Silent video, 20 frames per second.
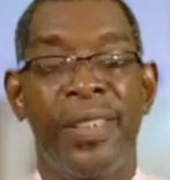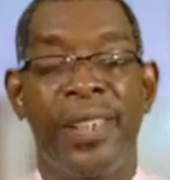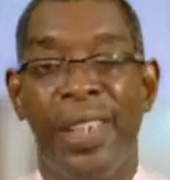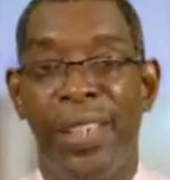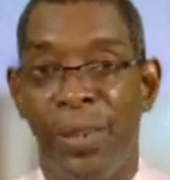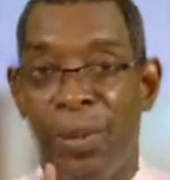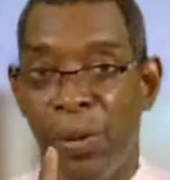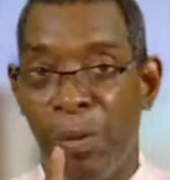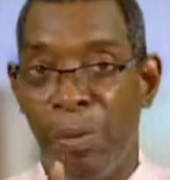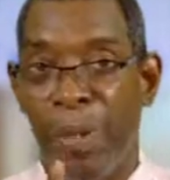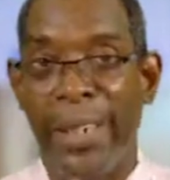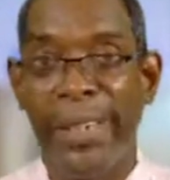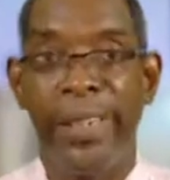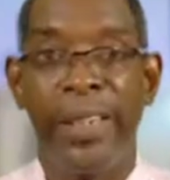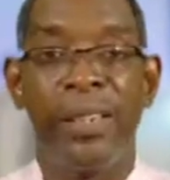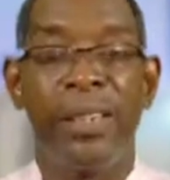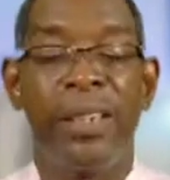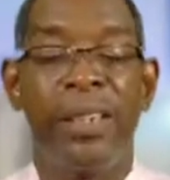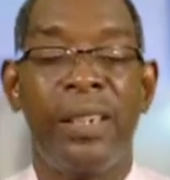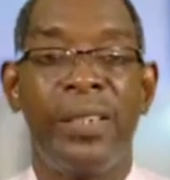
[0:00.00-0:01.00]
in
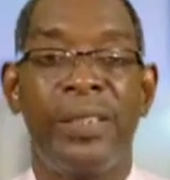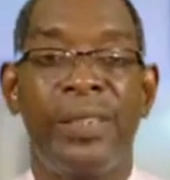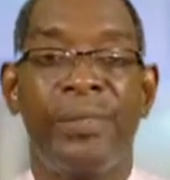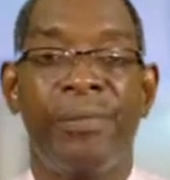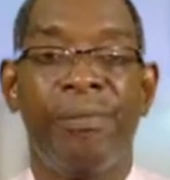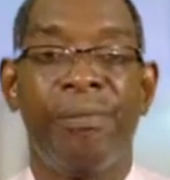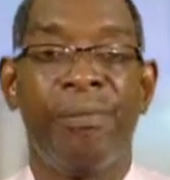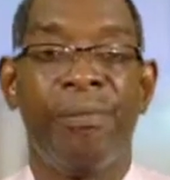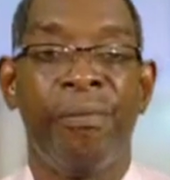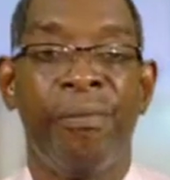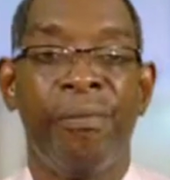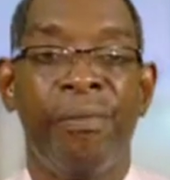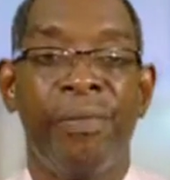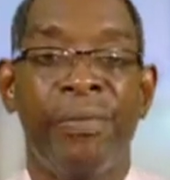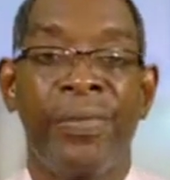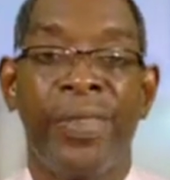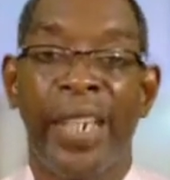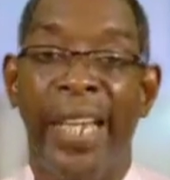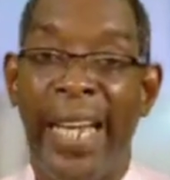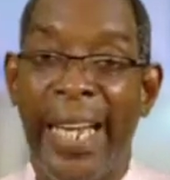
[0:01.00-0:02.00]
Almighty God
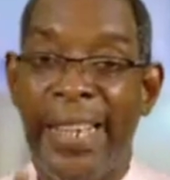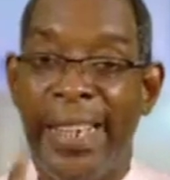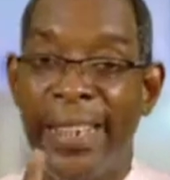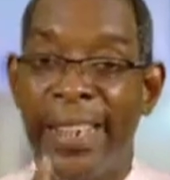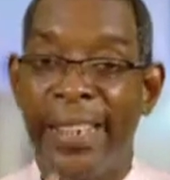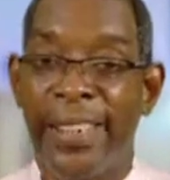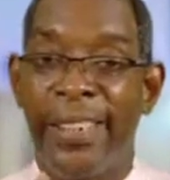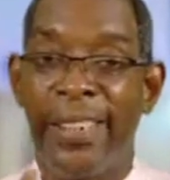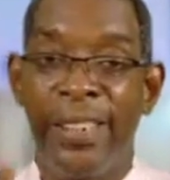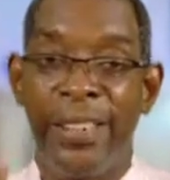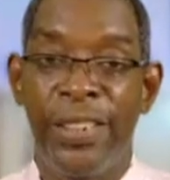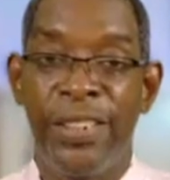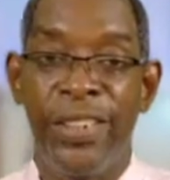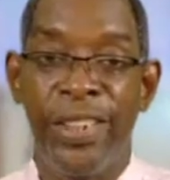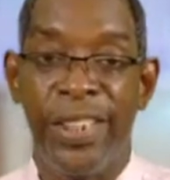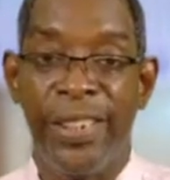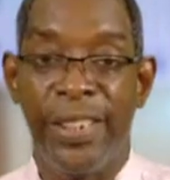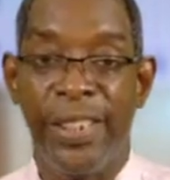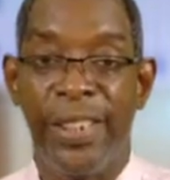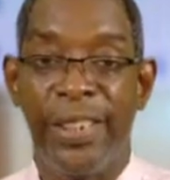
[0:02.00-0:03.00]
and in his Son
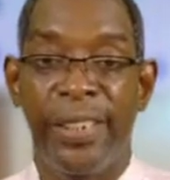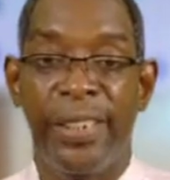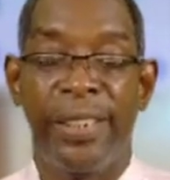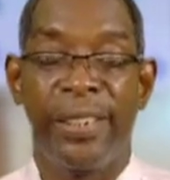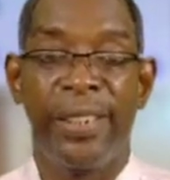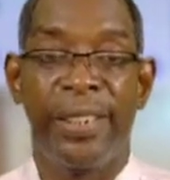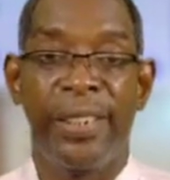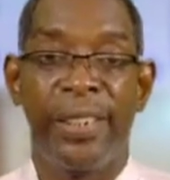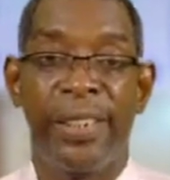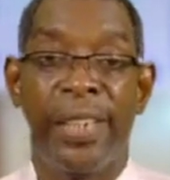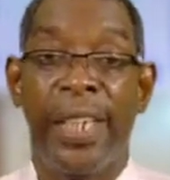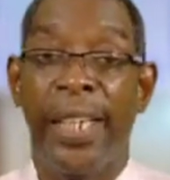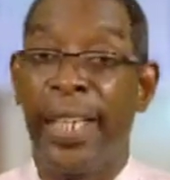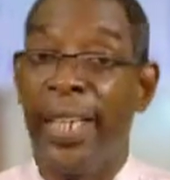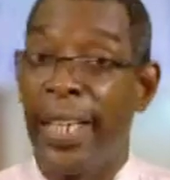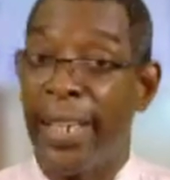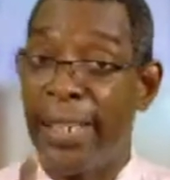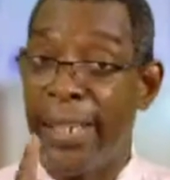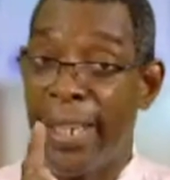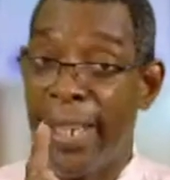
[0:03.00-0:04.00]
Jesus,
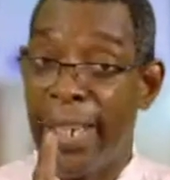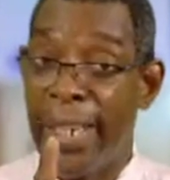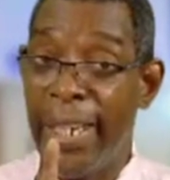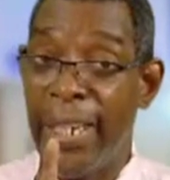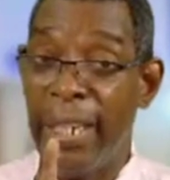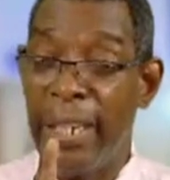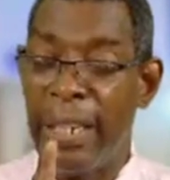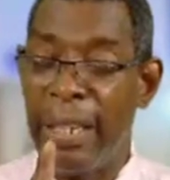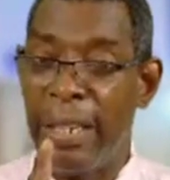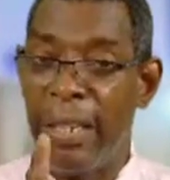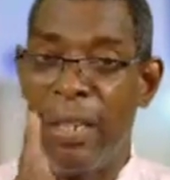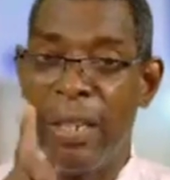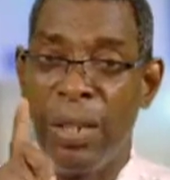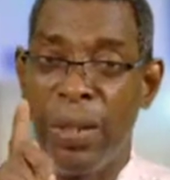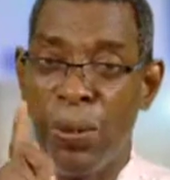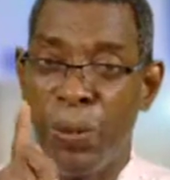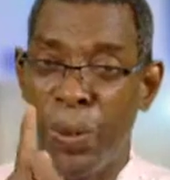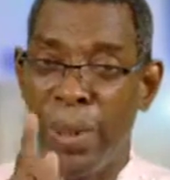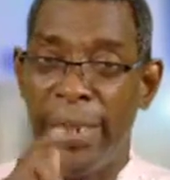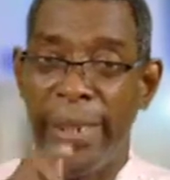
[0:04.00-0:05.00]
and he
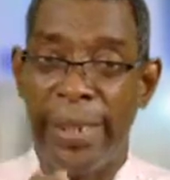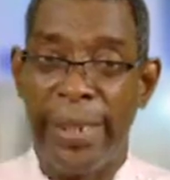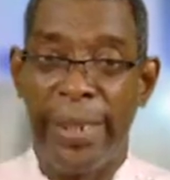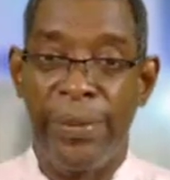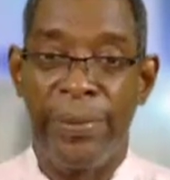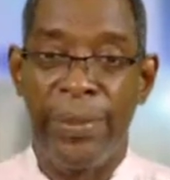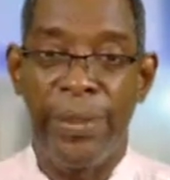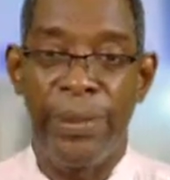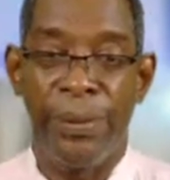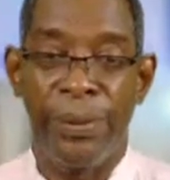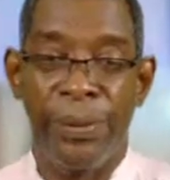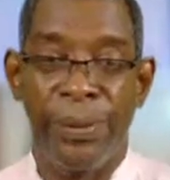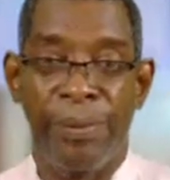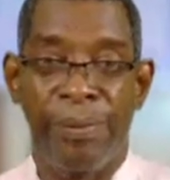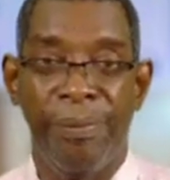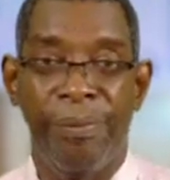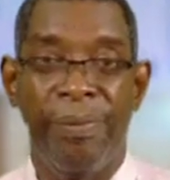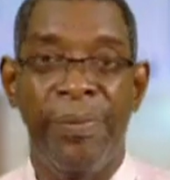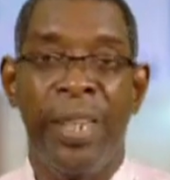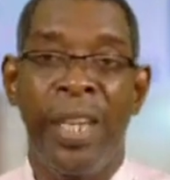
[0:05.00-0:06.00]
will deliver you.
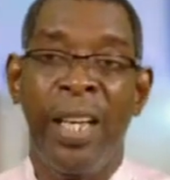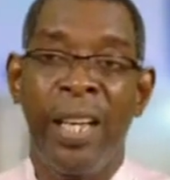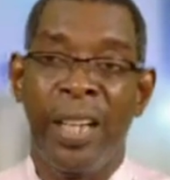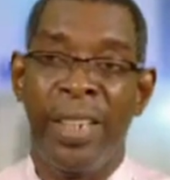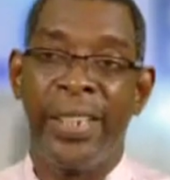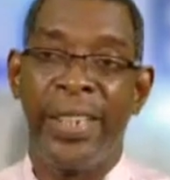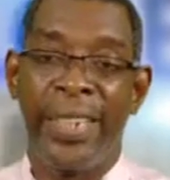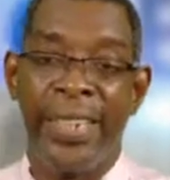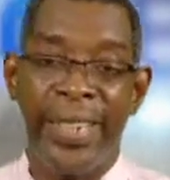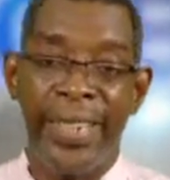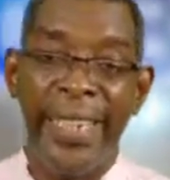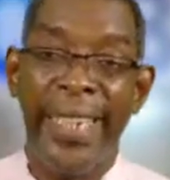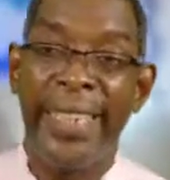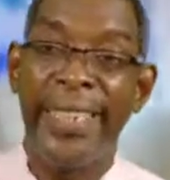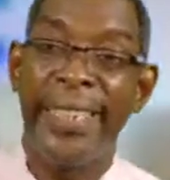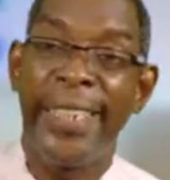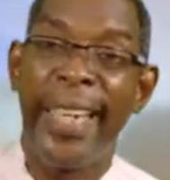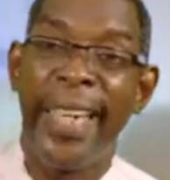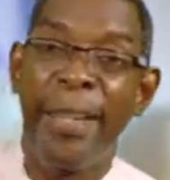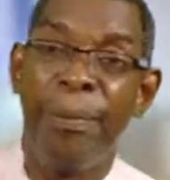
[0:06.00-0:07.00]
Until the
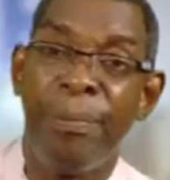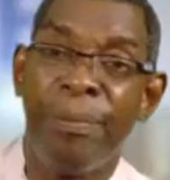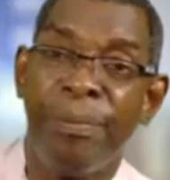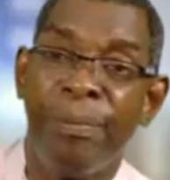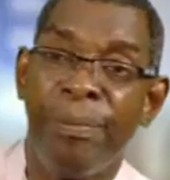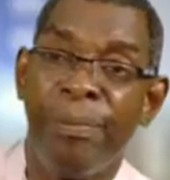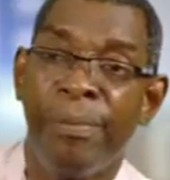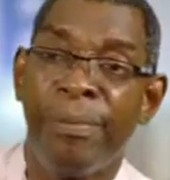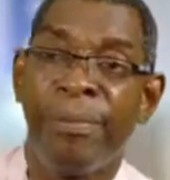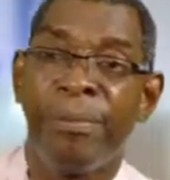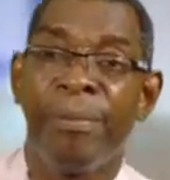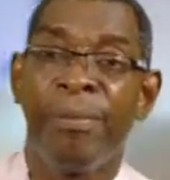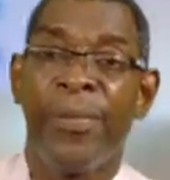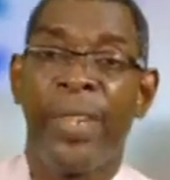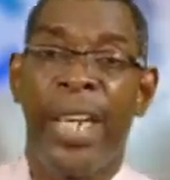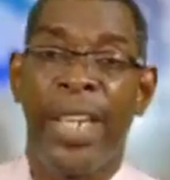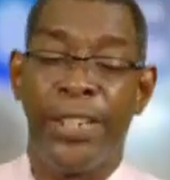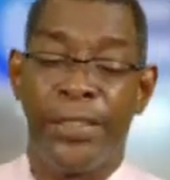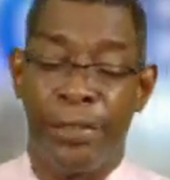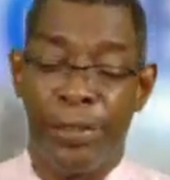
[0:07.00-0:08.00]
next time,
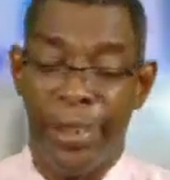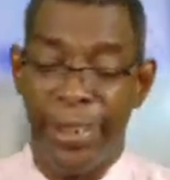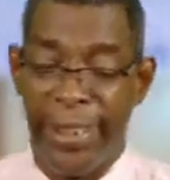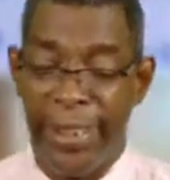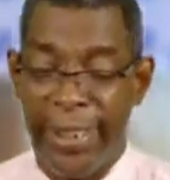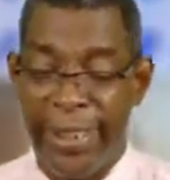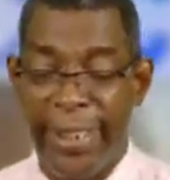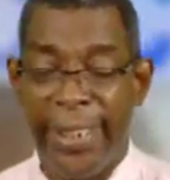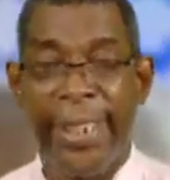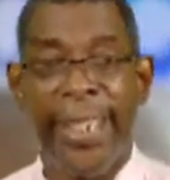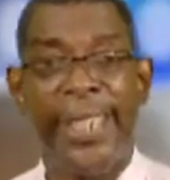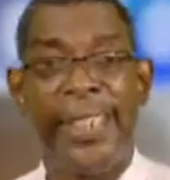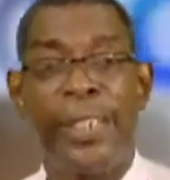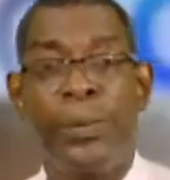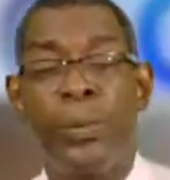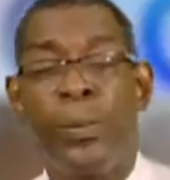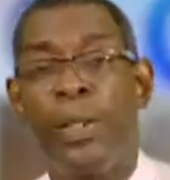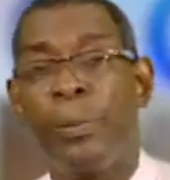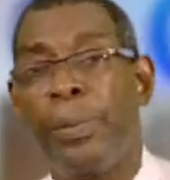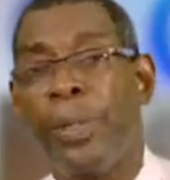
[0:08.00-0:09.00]
I trust that this
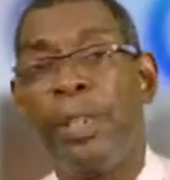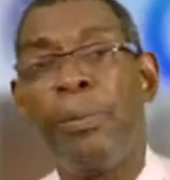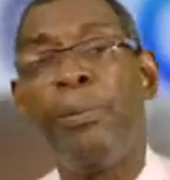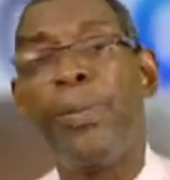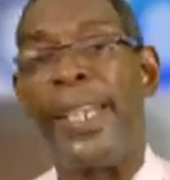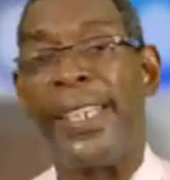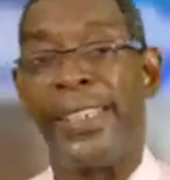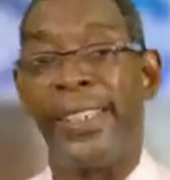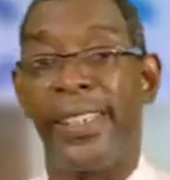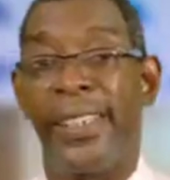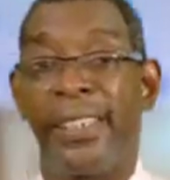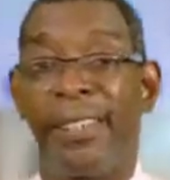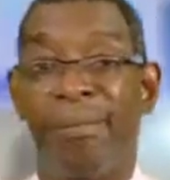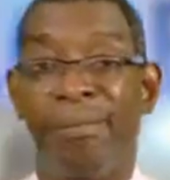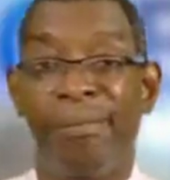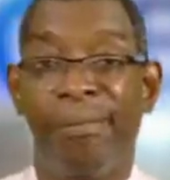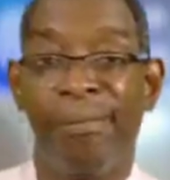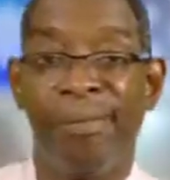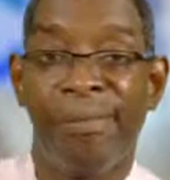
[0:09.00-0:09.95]
lesson would have been a blessing.